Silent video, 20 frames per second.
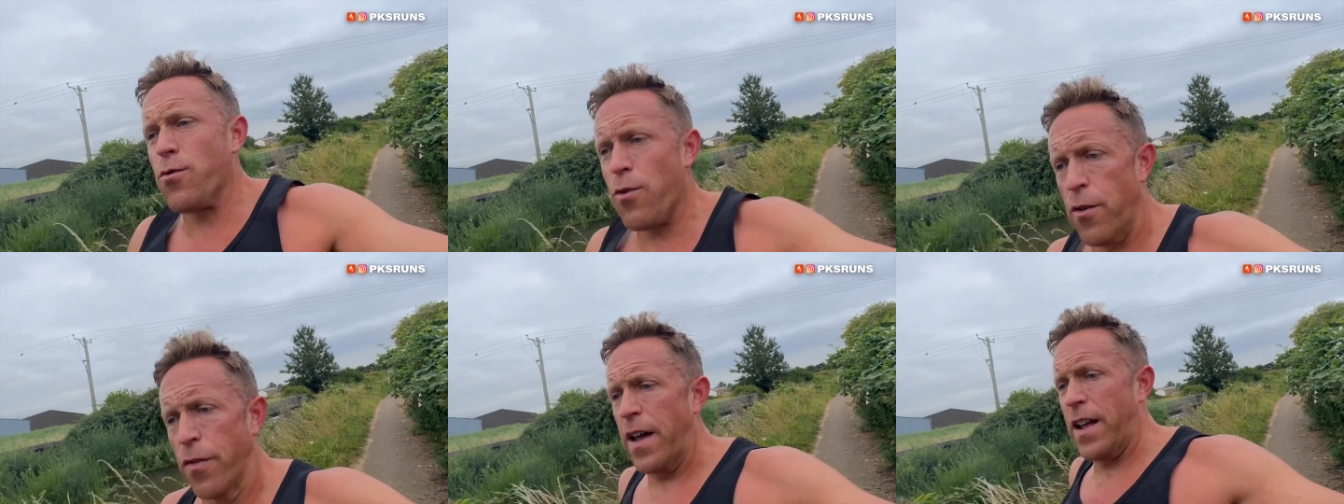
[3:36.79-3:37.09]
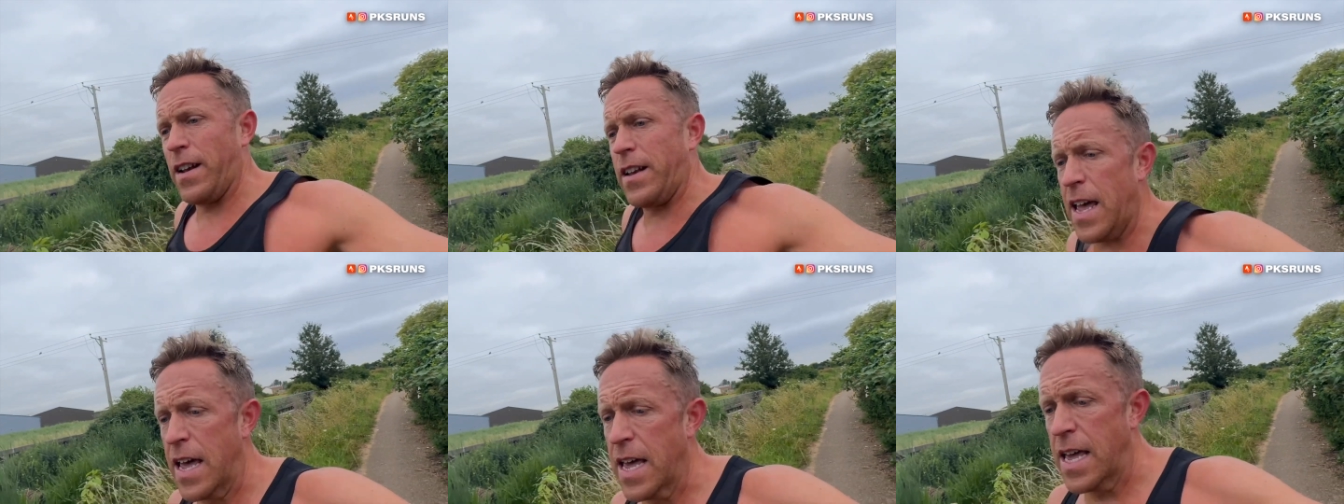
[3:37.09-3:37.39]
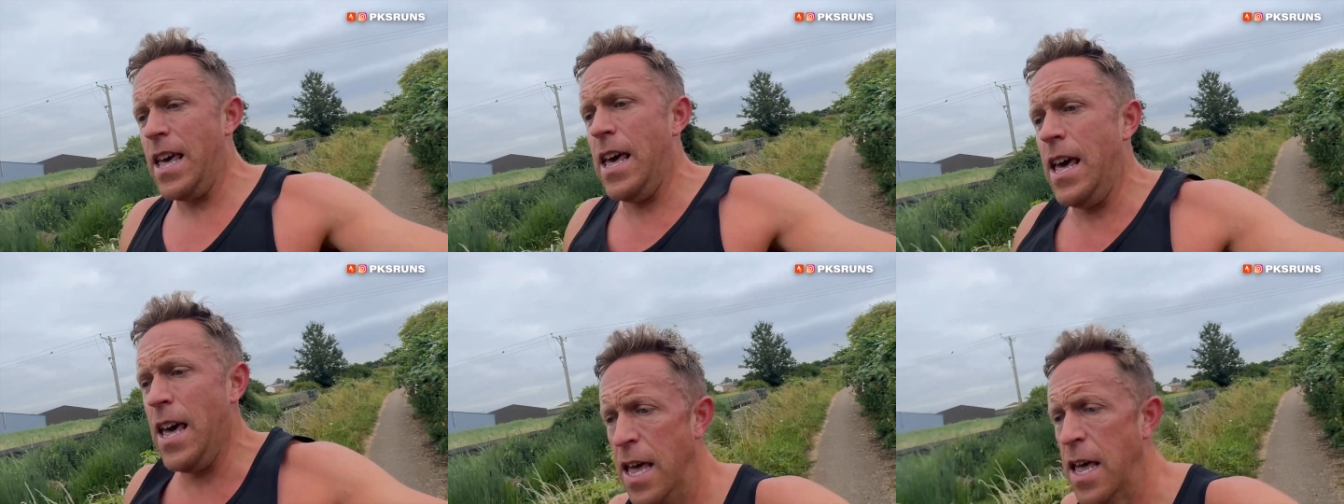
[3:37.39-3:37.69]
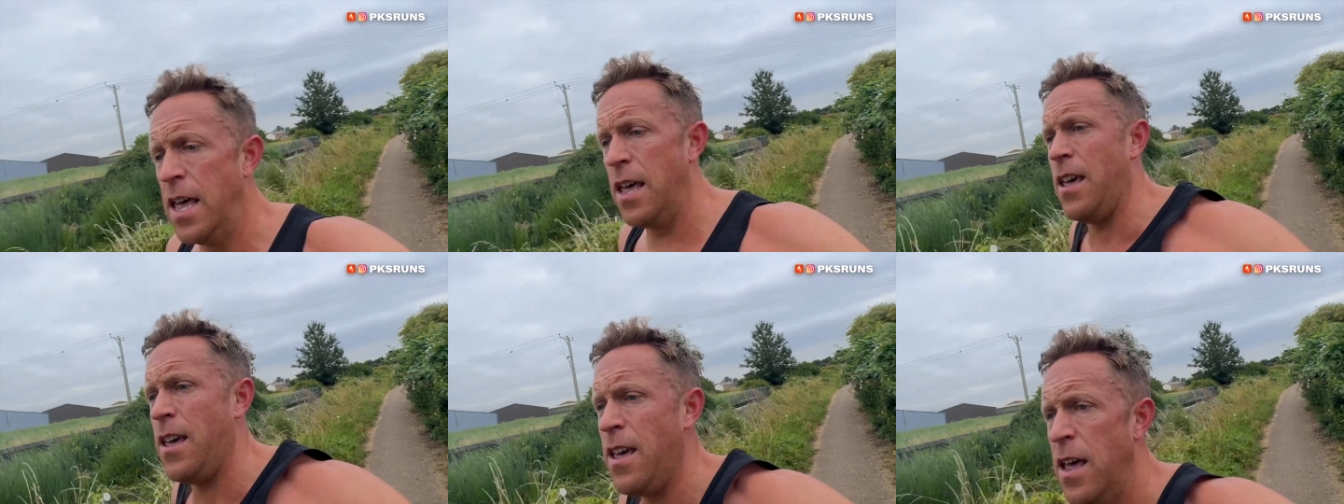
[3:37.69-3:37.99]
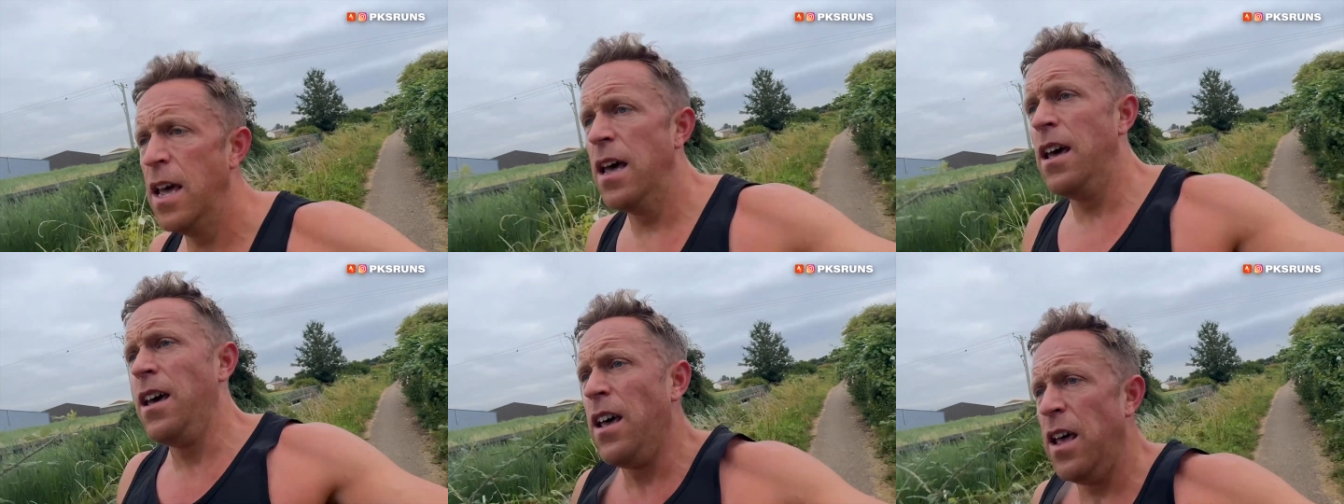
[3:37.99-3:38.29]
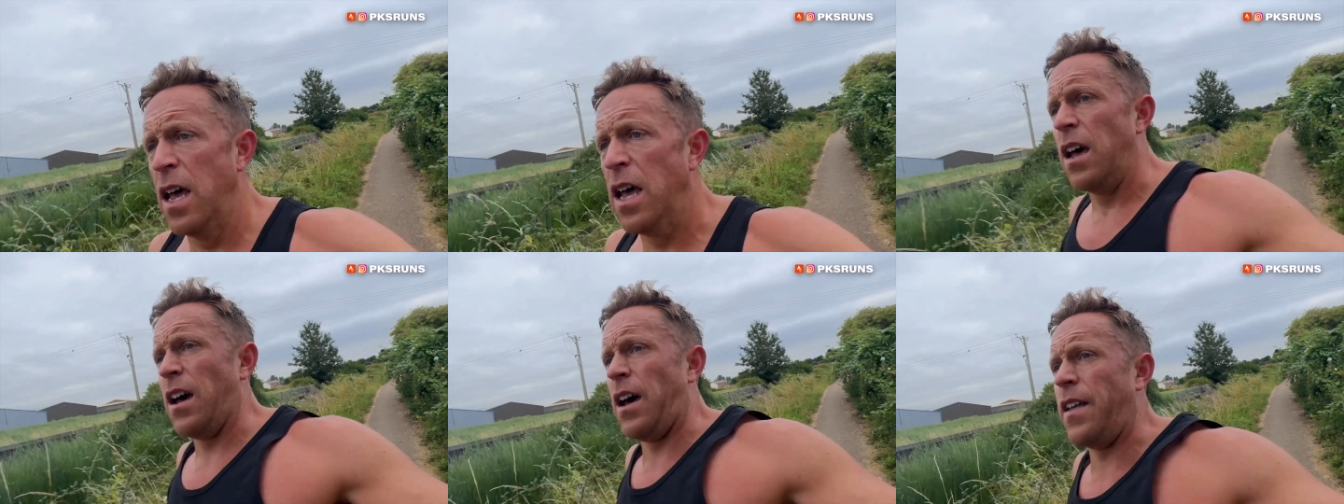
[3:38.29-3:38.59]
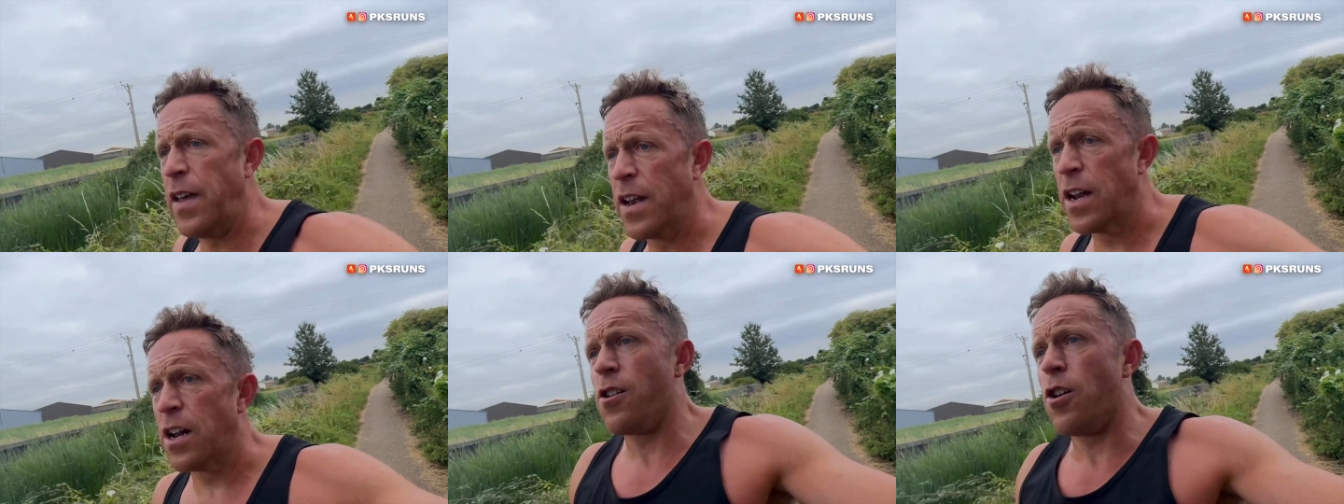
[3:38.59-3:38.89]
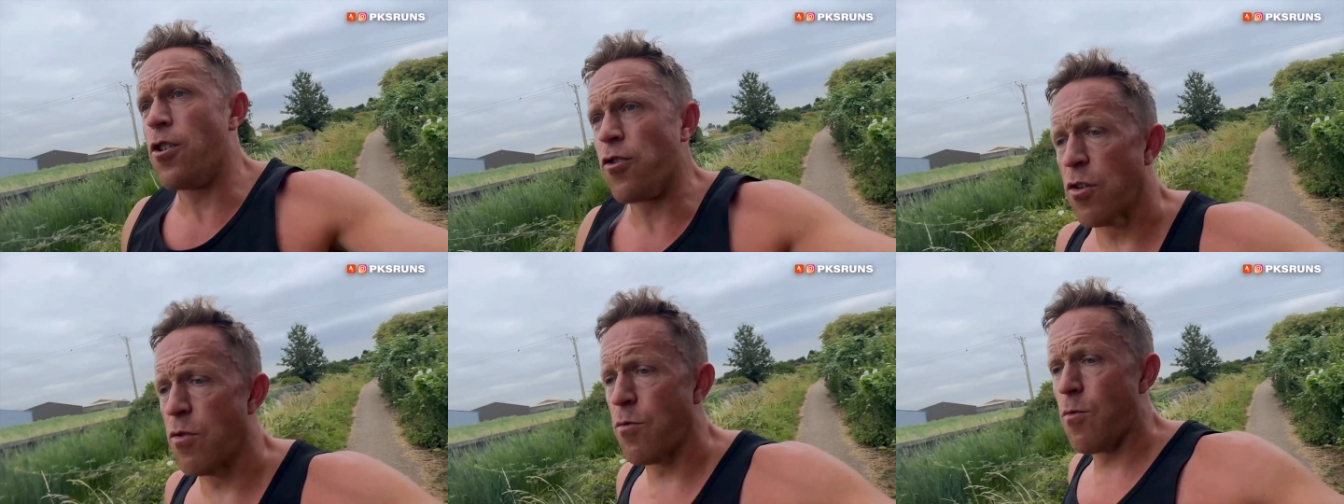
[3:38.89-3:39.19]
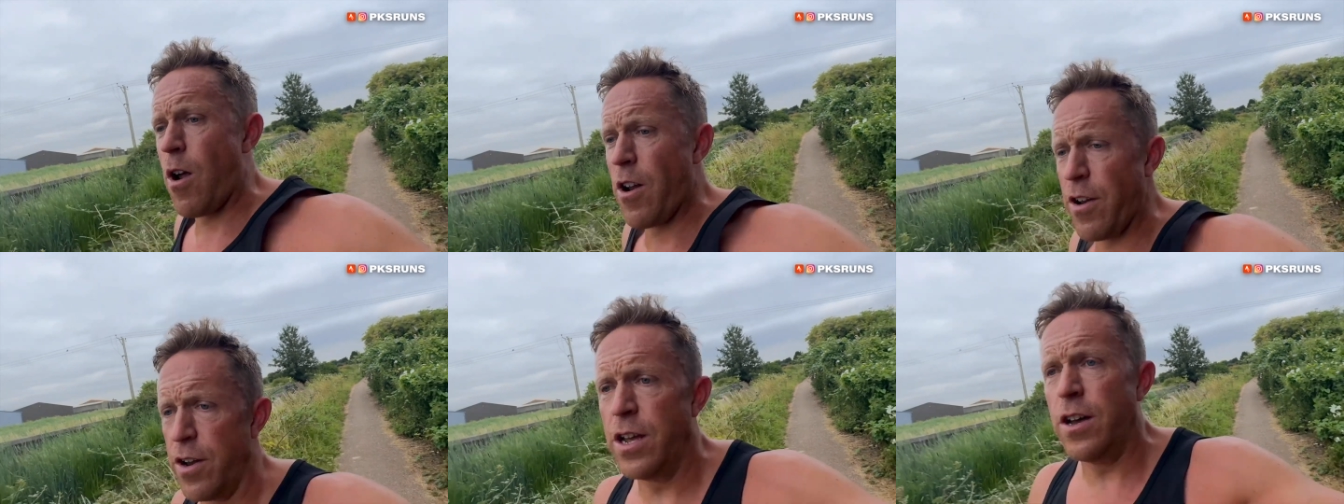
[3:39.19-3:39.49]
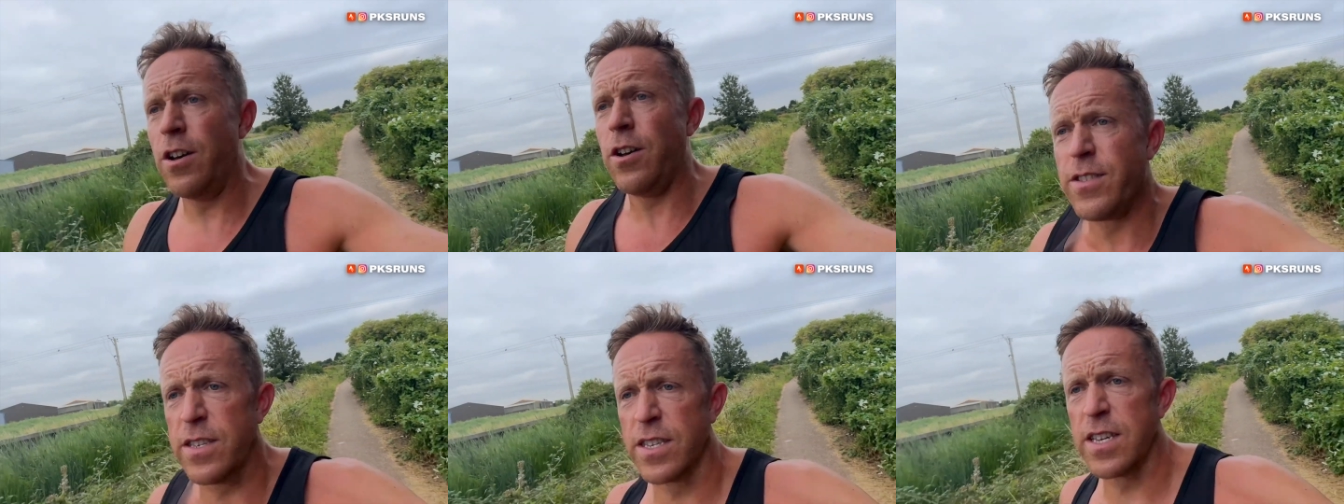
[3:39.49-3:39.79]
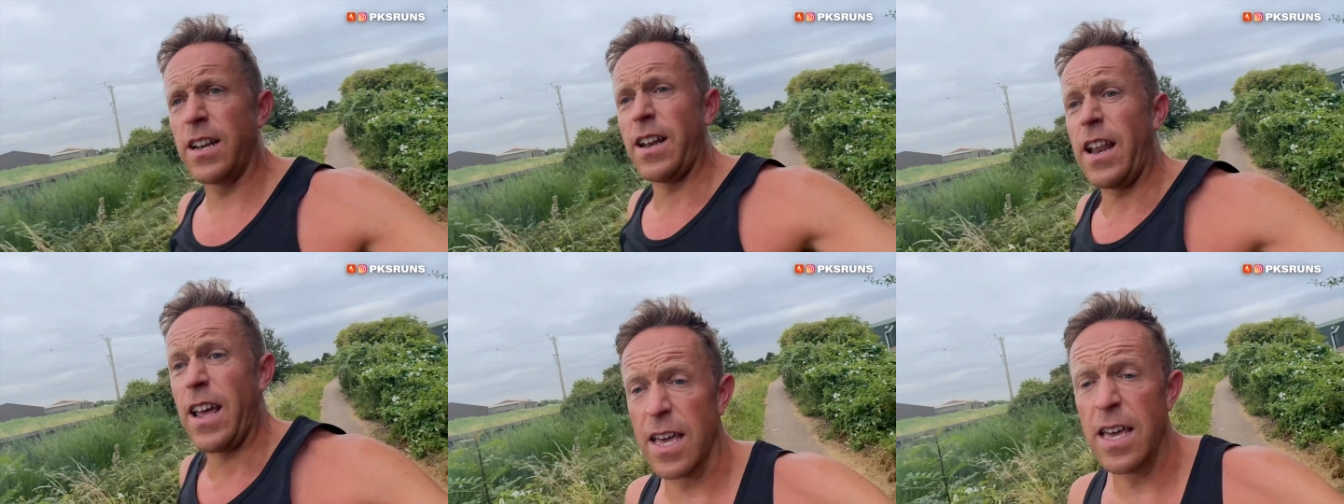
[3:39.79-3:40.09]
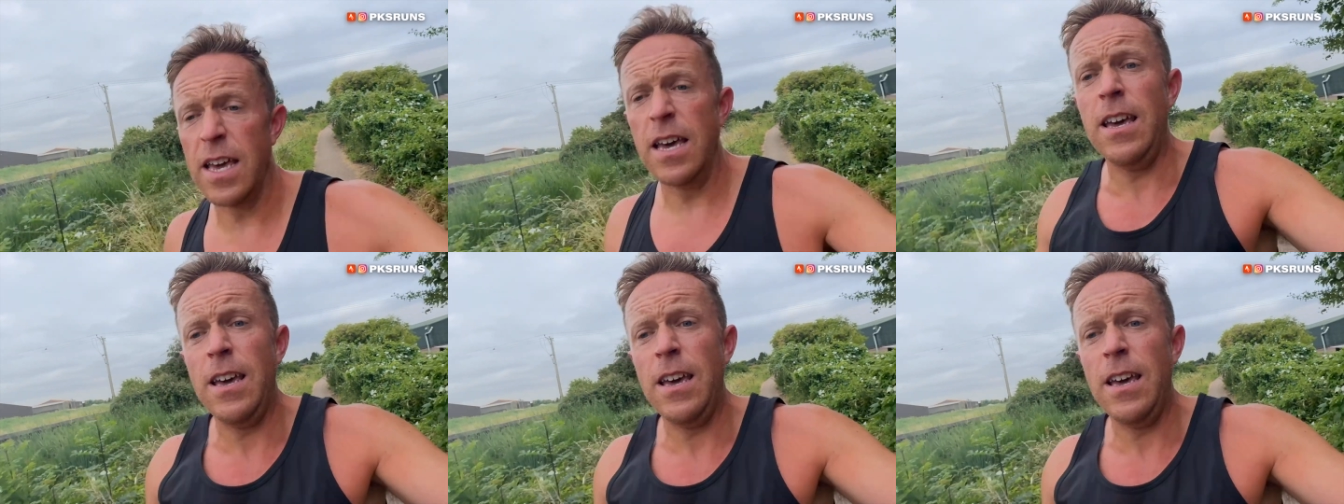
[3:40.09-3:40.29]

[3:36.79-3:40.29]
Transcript: on that day, and then a longer run on Sunday.